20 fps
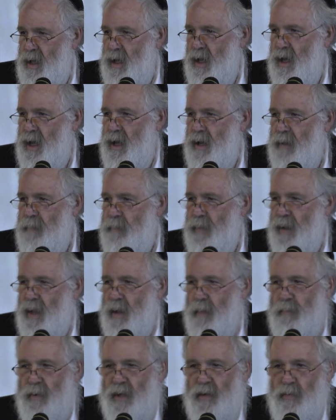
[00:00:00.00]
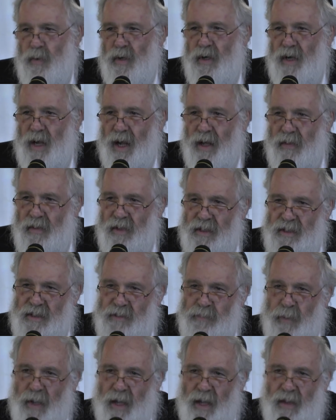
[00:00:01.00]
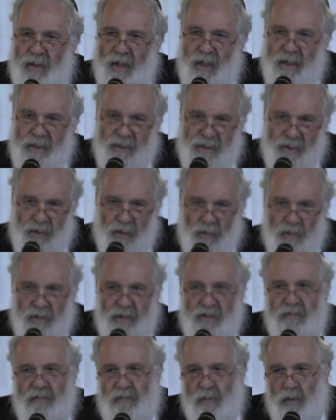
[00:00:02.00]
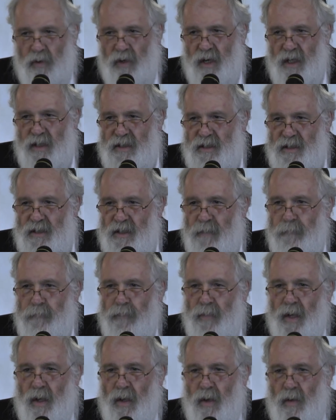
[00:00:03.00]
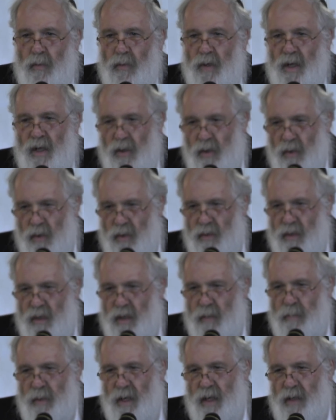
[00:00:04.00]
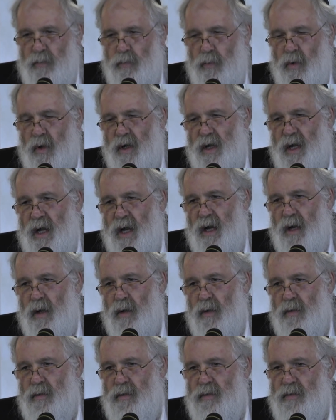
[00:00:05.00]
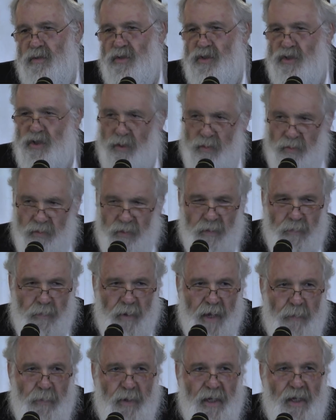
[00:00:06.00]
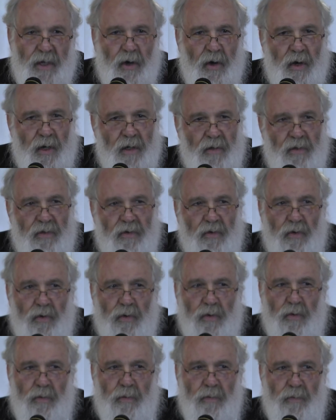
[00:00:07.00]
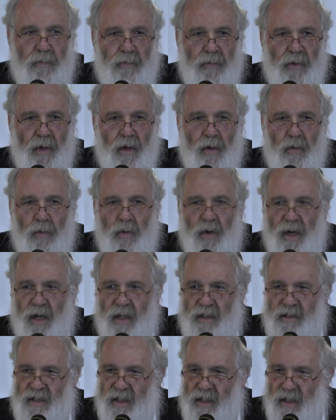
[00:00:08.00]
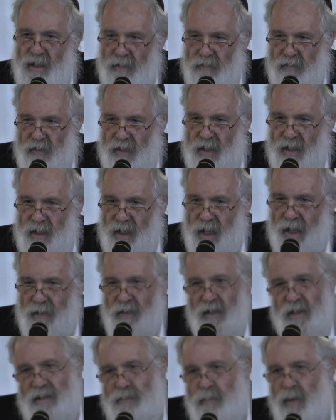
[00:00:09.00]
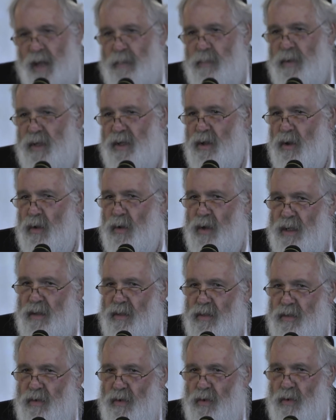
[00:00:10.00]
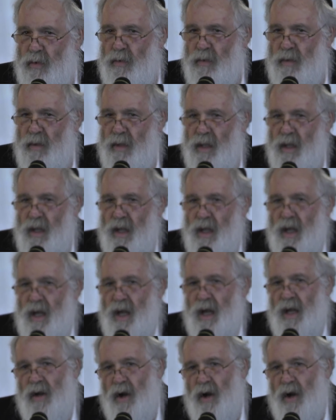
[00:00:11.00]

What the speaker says: But when others bare their souls for us, we learn about what our children may be going through, what our significant others may be going through, and